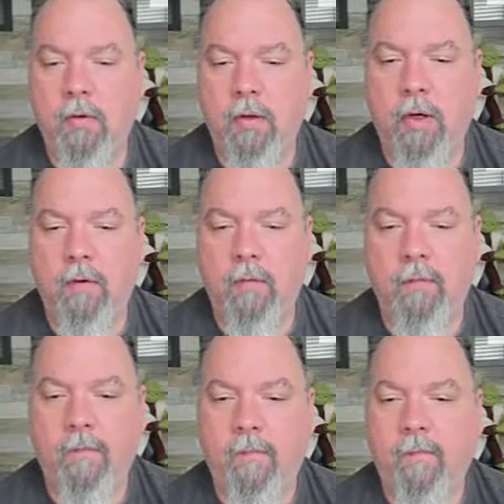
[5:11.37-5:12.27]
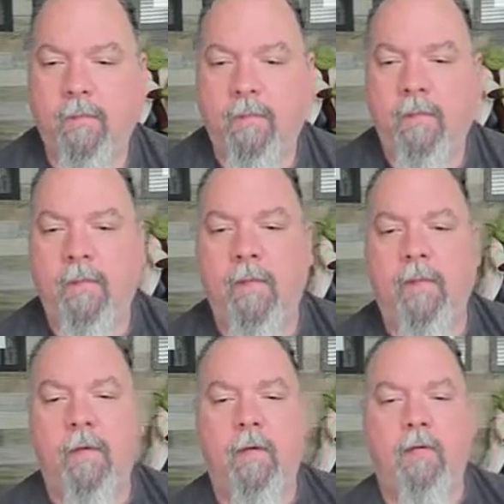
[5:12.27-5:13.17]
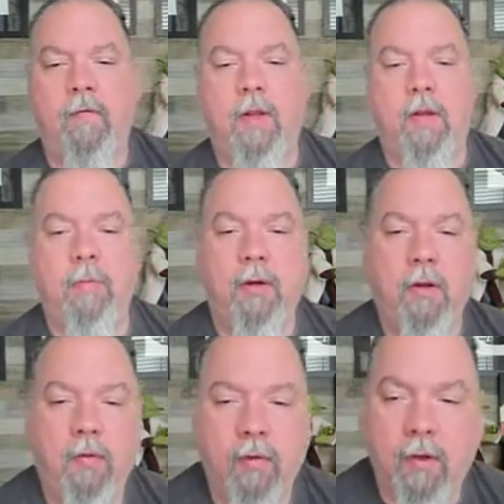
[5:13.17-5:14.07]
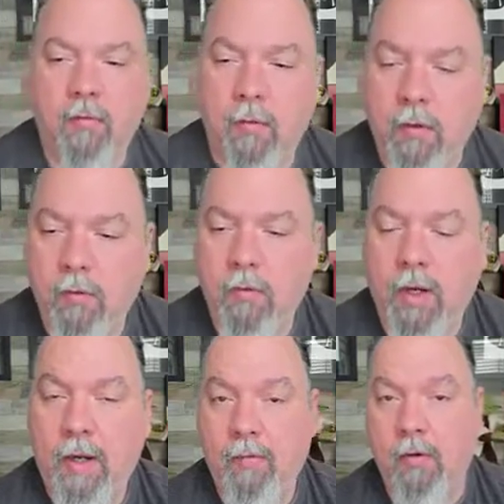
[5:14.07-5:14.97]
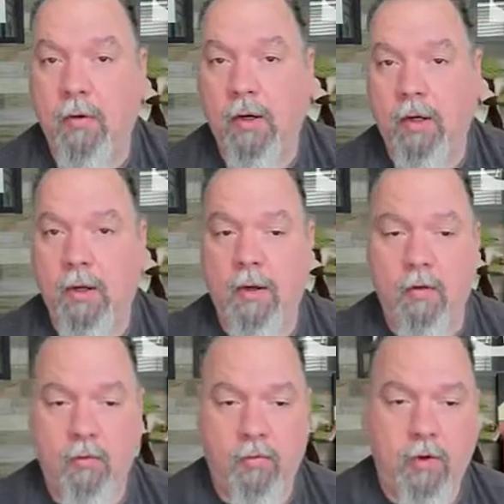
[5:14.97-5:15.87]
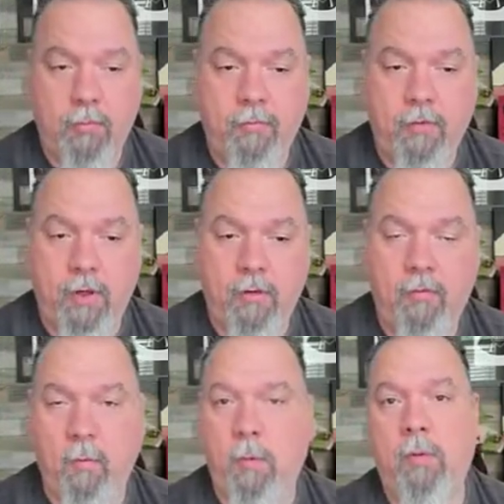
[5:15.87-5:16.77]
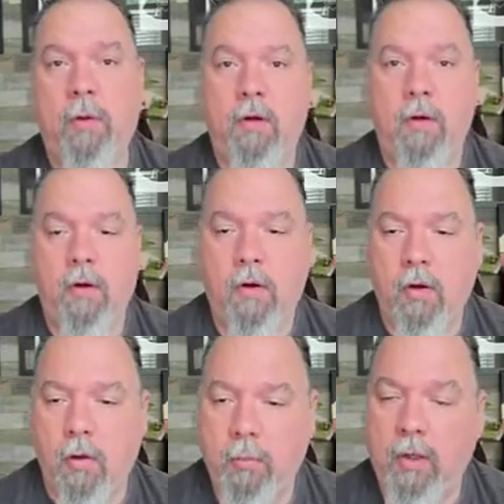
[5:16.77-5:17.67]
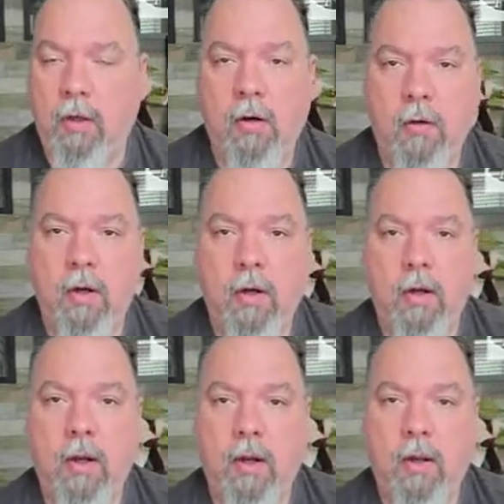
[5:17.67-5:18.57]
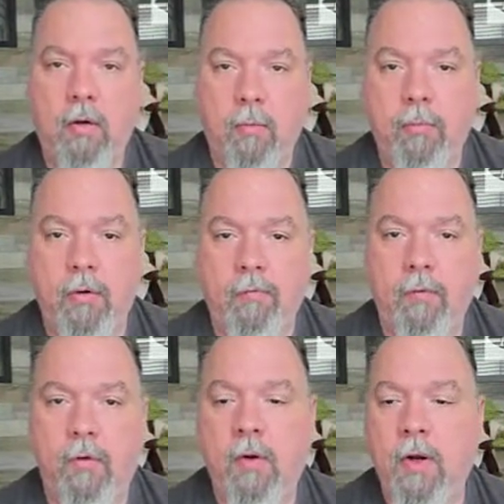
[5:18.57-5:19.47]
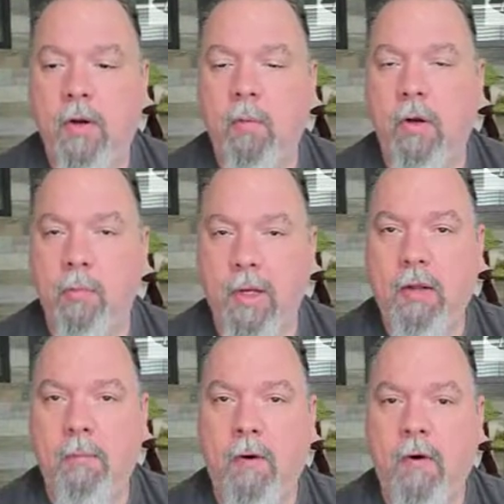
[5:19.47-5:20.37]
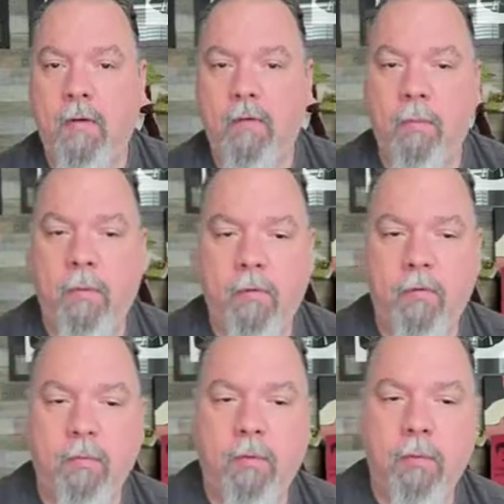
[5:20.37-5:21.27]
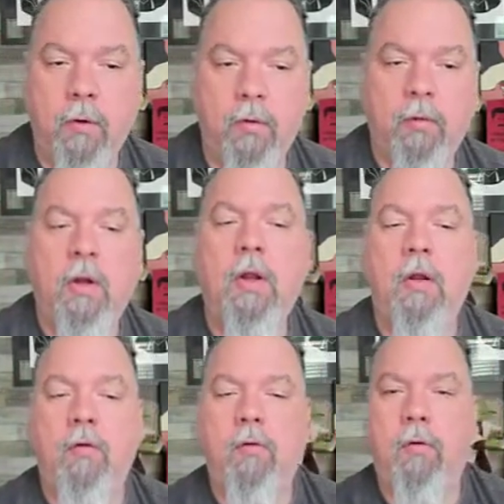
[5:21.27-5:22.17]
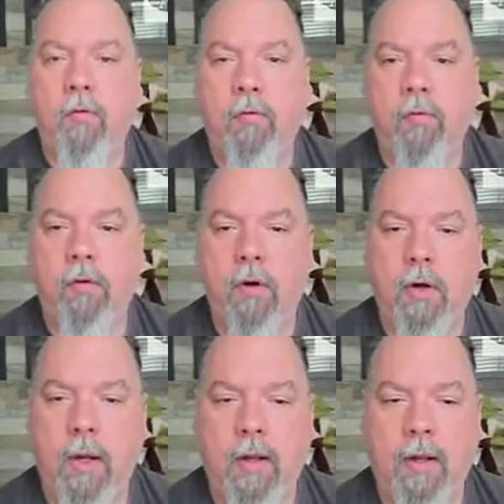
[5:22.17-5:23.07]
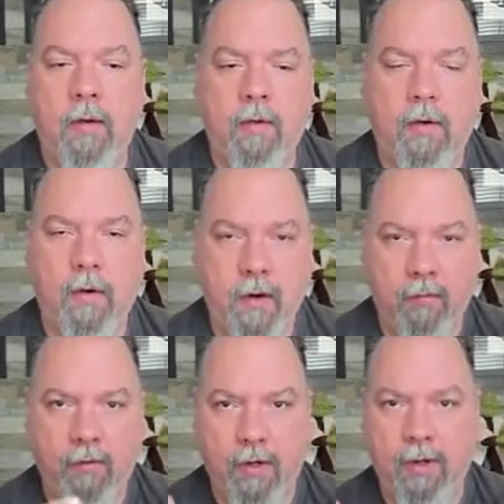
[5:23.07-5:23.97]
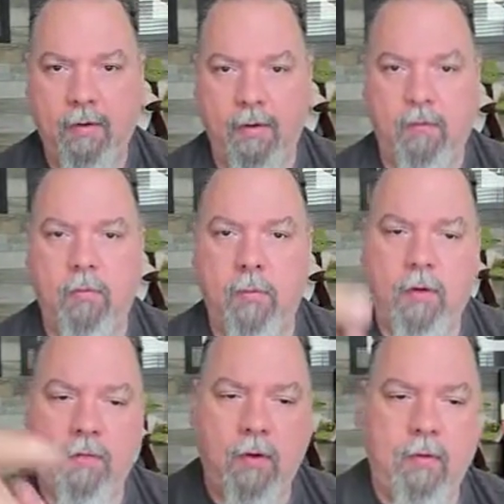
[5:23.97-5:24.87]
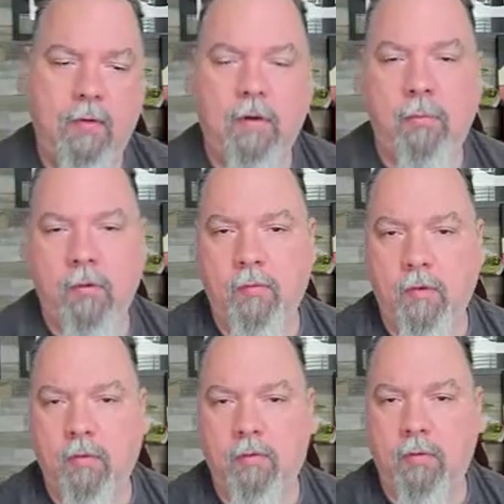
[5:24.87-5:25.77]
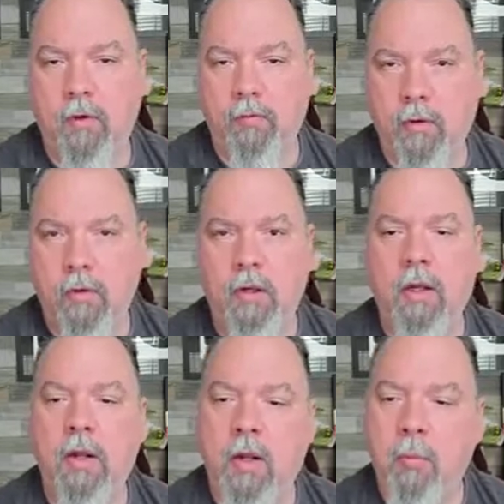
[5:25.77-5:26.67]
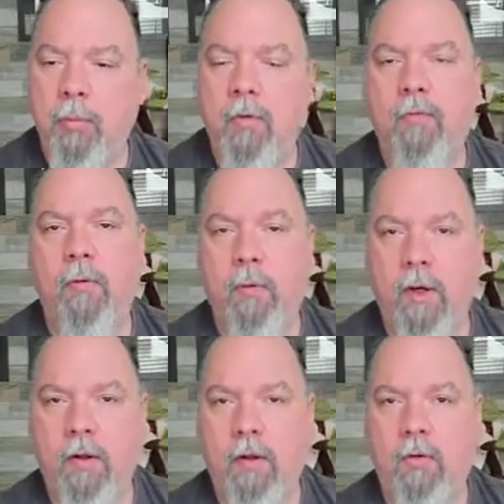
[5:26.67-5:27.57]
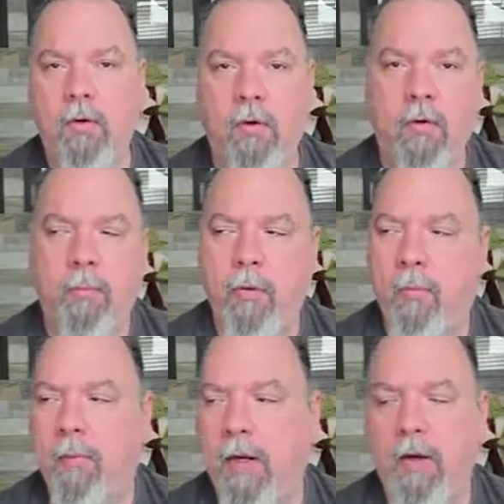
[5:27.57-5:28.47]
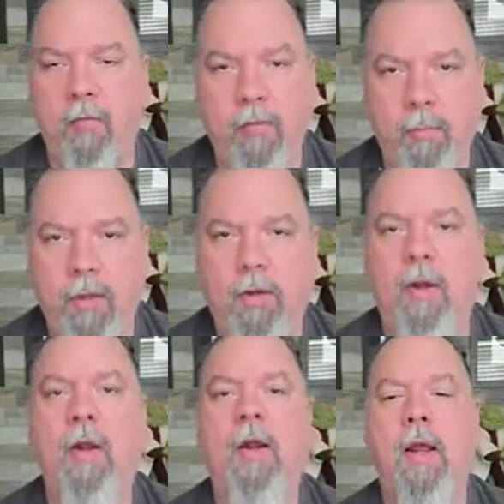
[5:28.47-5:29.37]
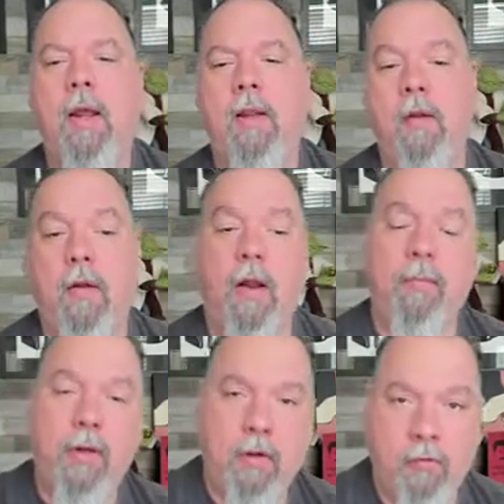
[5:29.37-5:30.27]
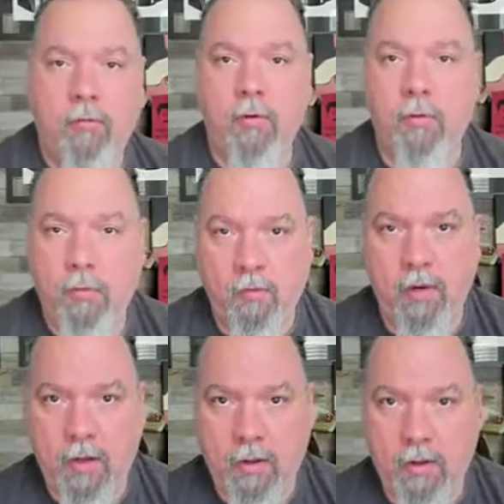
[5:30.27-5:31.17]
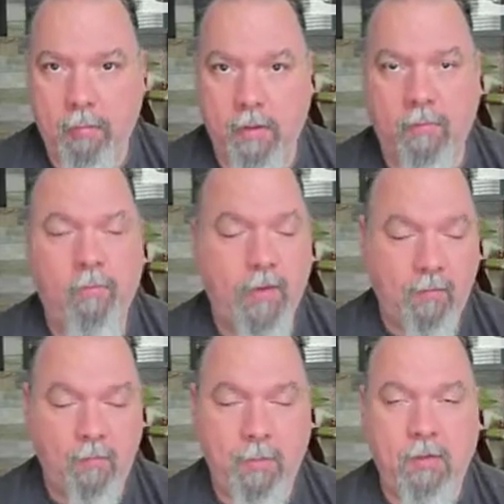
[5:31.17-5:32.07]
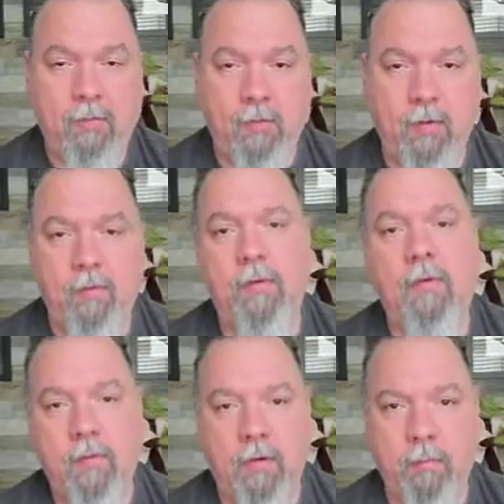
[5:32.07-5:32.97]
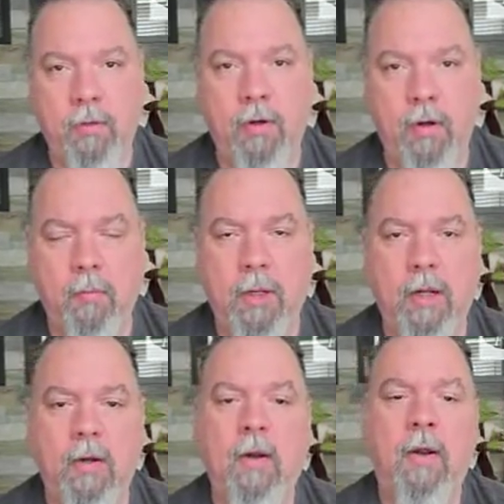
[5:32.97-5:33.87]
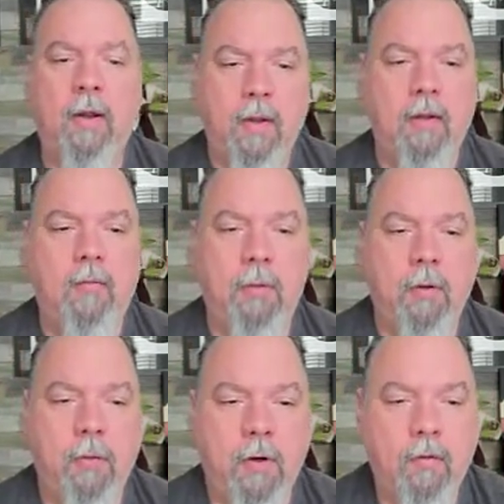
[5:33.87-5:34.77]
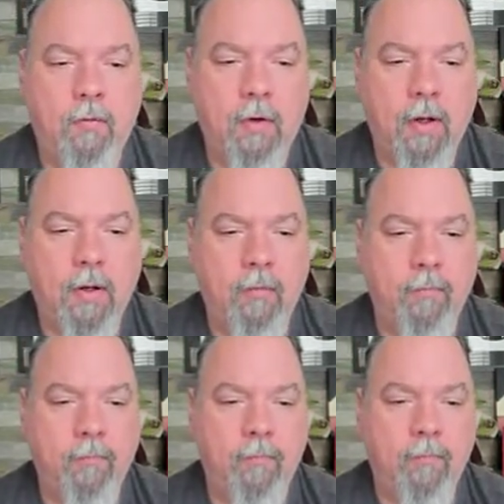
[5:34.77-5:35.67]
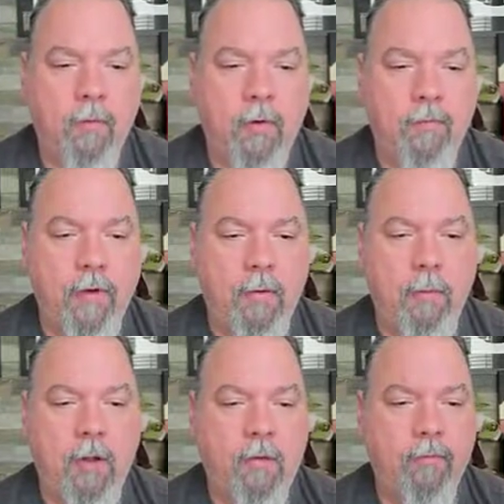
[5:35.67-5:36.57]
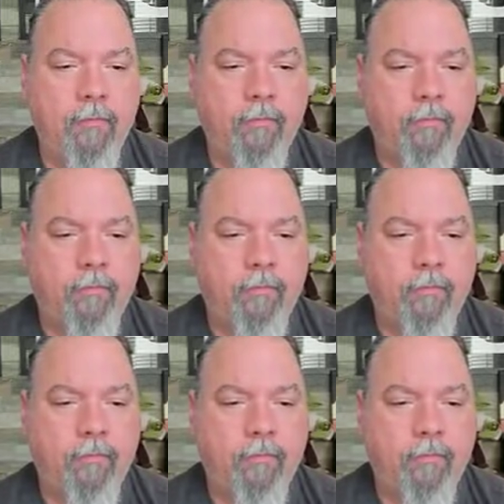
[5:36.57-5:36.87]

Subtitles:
There. So that's what it looks like. So you actually create an account on Shopify, so Walmart.com, and then you create an account on Printful where you make the products, you push them through to your store, and then they're kind of connected. So when a sale takes place on your store of a hoodie, Printful will get the order, they'll print, pack, and ship it, and then they'll update your store with the tracking number. That's a basic gist. That's called print on demand. That's the way it works. Works very well.